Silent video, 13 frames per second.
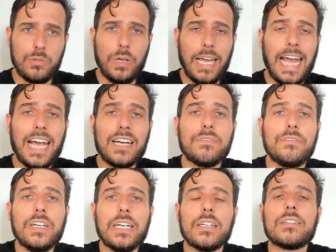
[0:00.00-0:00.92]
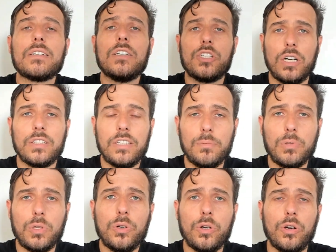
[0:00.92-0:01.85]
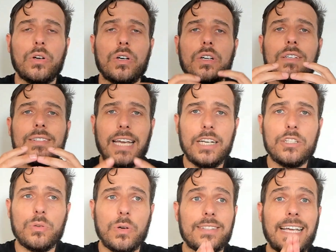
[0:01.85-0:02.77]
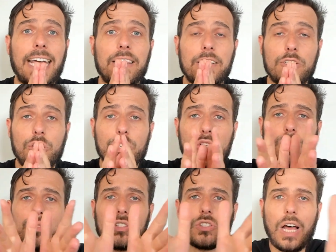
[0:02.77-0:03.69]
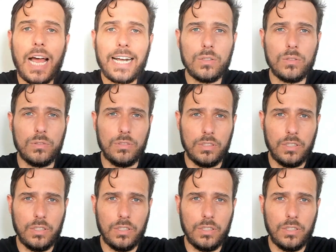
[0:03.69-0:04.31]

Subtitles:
we had Venus conjuncting Pluto saying to us, hey, there's a new cycle